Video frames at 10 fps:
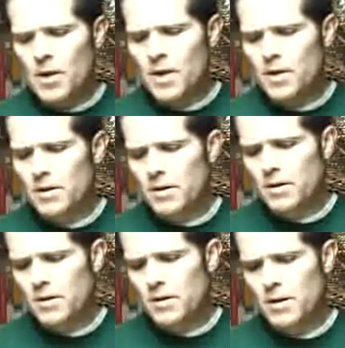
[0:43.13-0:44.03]
And
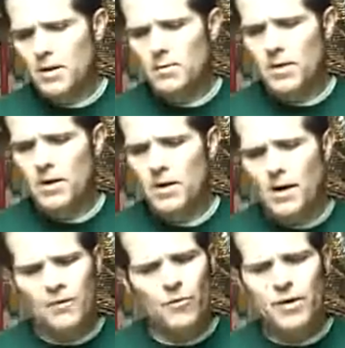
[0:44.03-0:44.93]

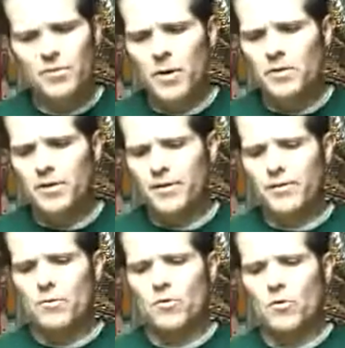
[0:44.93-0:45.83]
I've read some other stuff
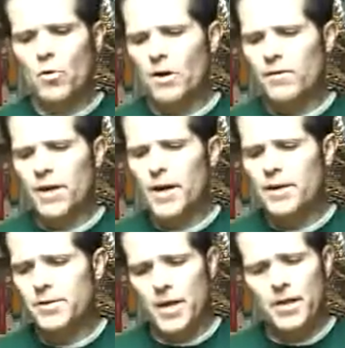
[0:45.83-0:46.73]
from 12
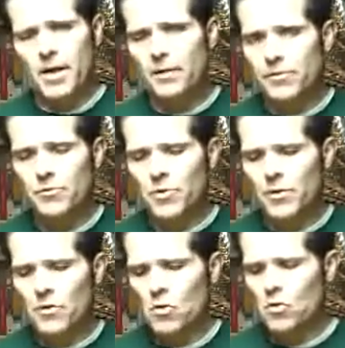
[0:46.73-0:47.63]
Gauge, and they have some
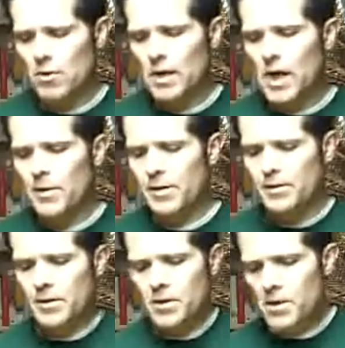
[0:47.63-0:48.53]
really cool
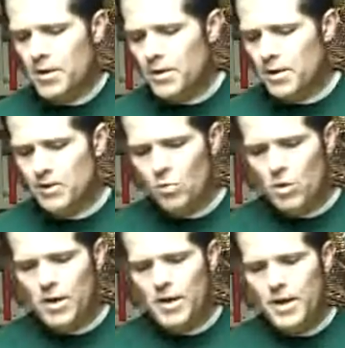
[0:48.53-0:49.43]
comics. This
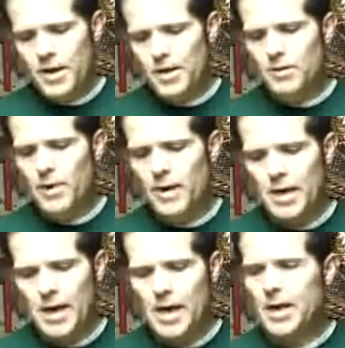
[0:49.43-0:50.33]
one is about
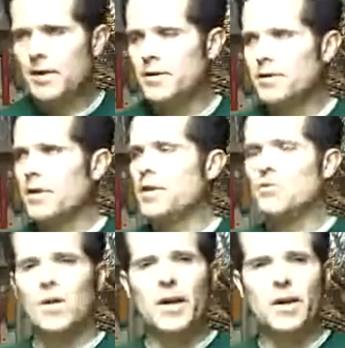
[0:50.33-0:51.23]
a guy,
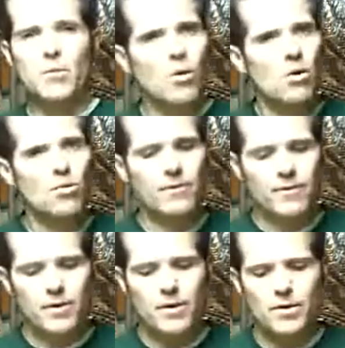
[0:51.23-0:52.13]
he's related to Paul
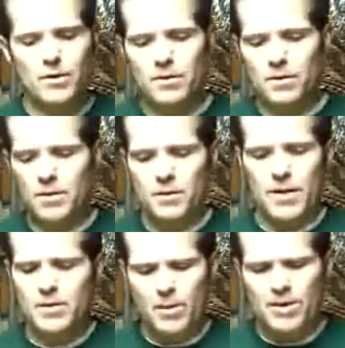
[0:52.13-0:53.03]
Revere. It
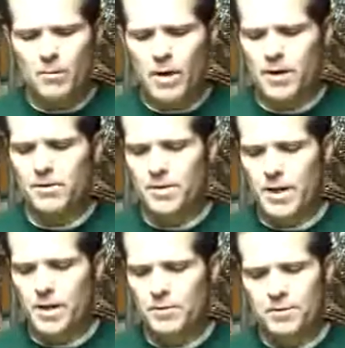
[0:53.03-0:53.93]
takes place in modern
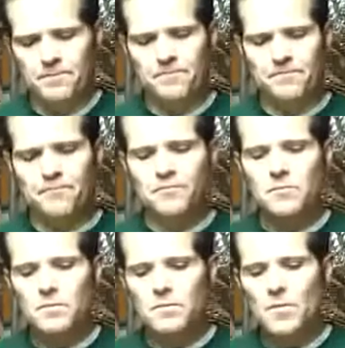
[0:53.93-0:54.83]
times.
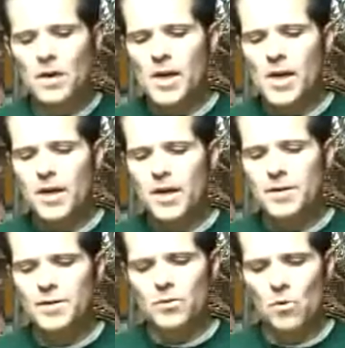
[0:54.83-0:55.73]
And
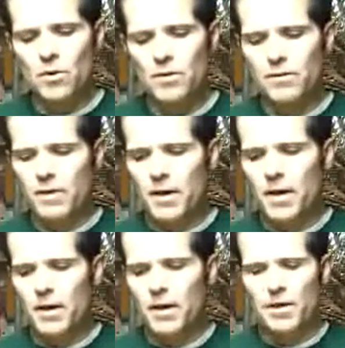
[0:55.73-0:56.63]
he's sort of
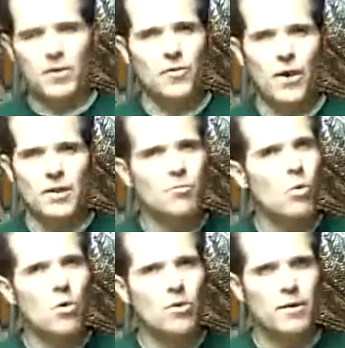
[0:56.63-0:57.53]
like the
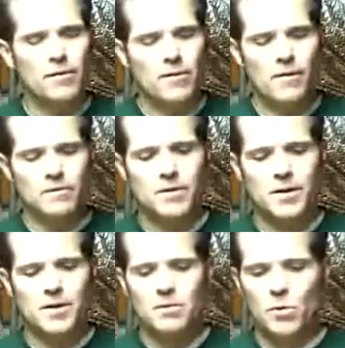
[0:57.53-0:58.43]
transporter, if you've ever
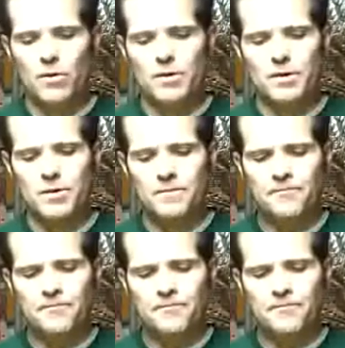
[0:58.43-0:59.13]
seen those movies.